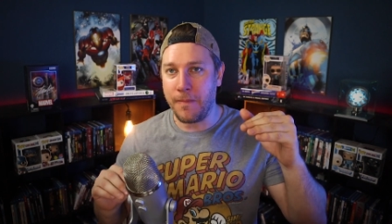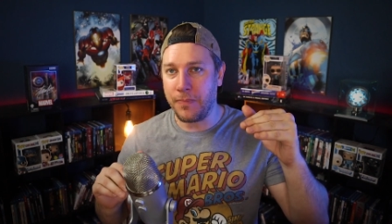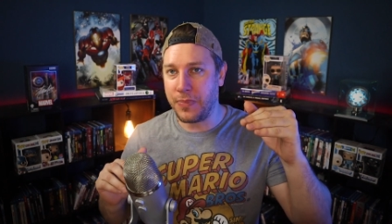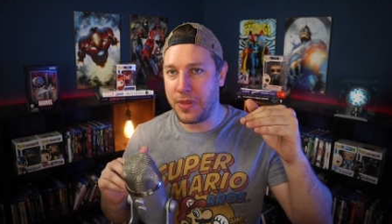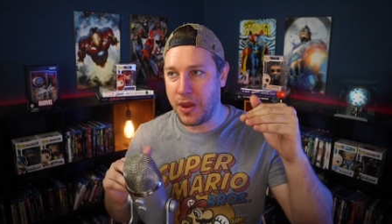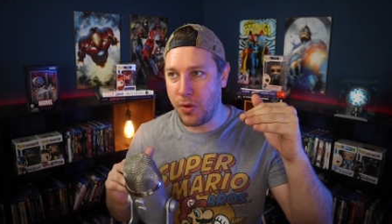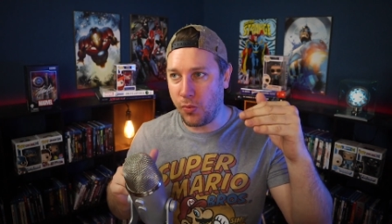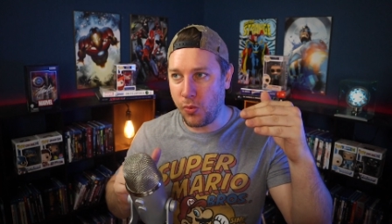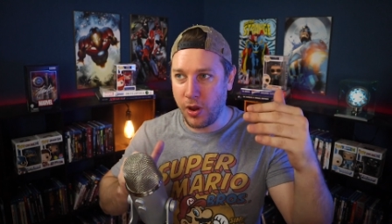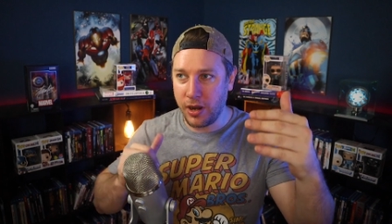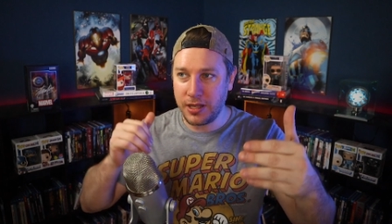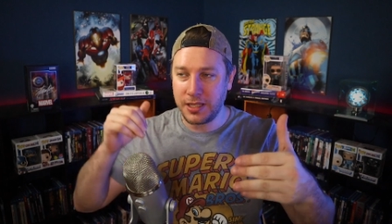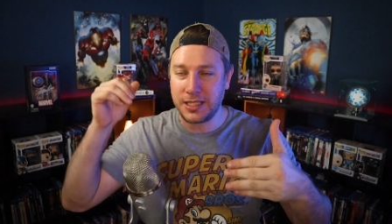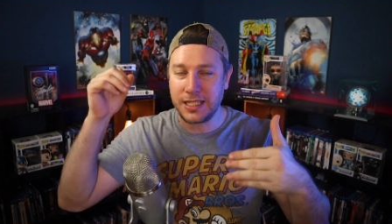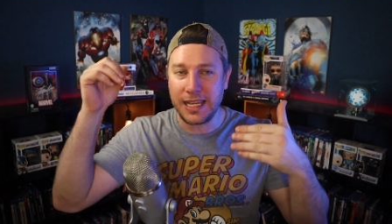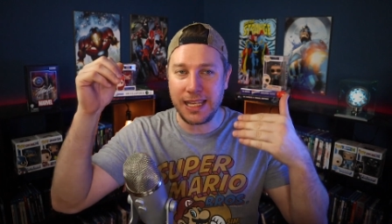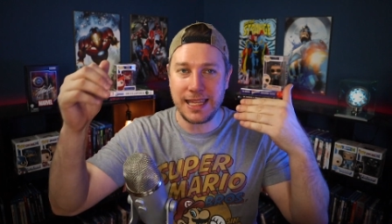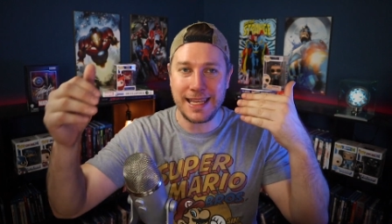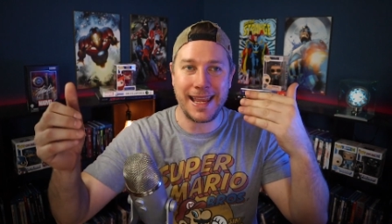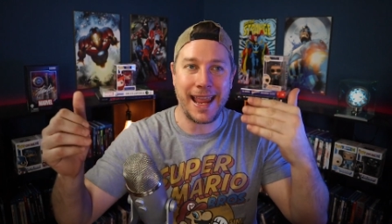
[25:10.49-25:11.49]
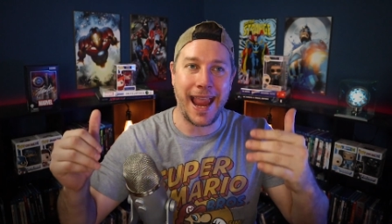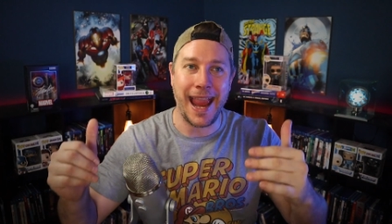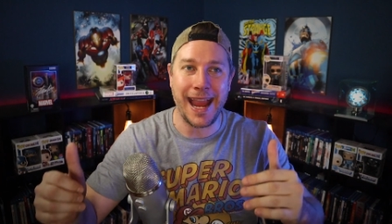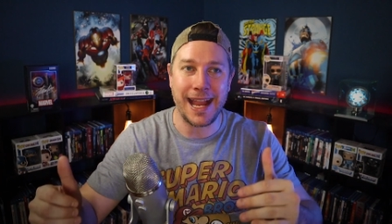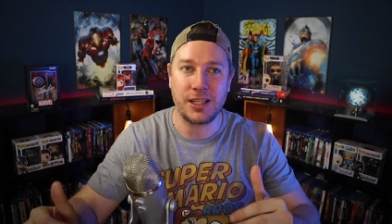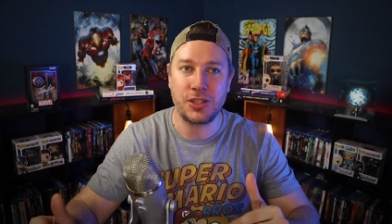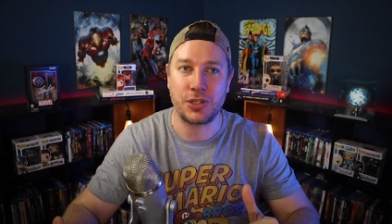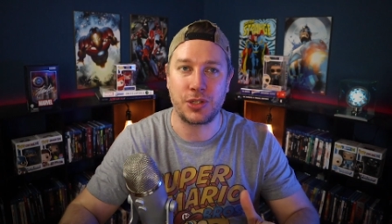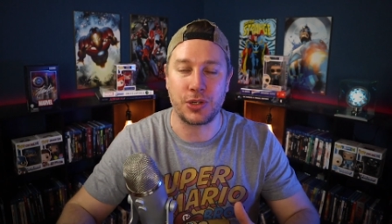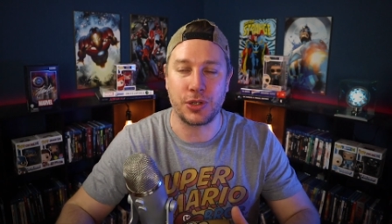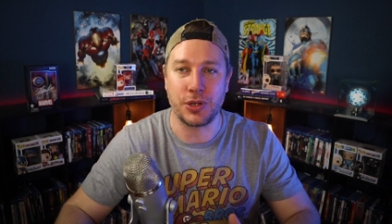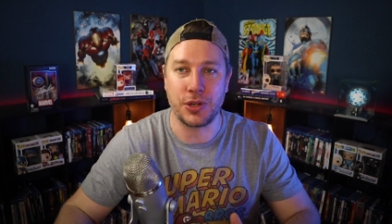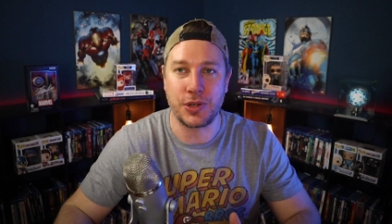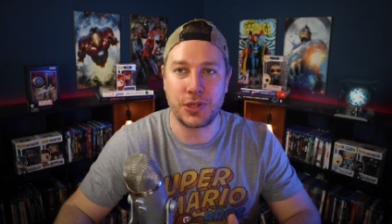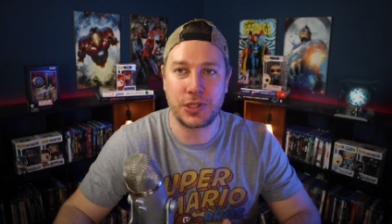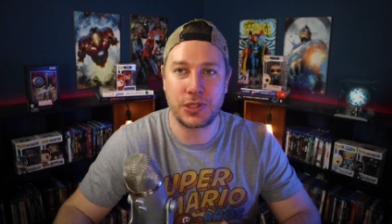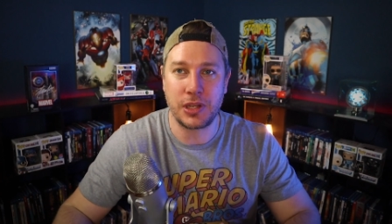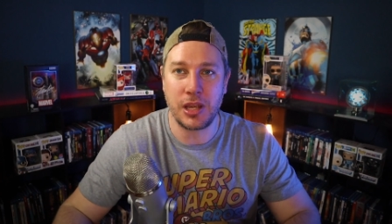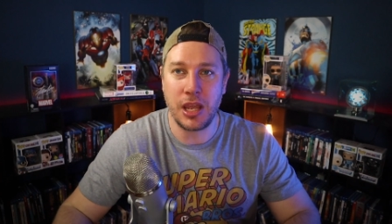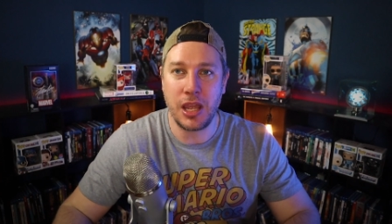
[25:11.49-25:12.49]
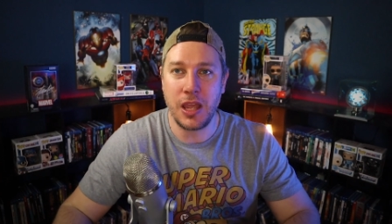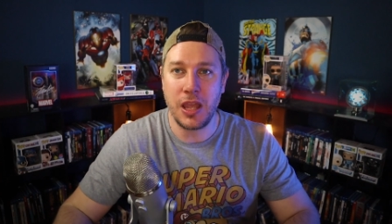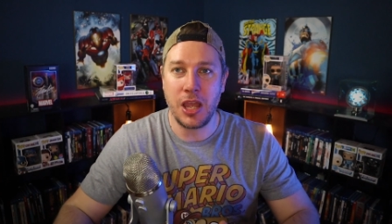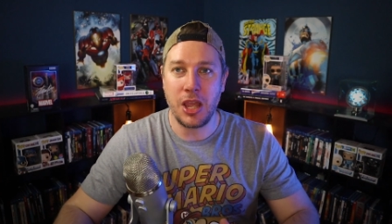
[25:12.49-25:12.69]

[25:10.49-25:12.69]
They want to see the answers,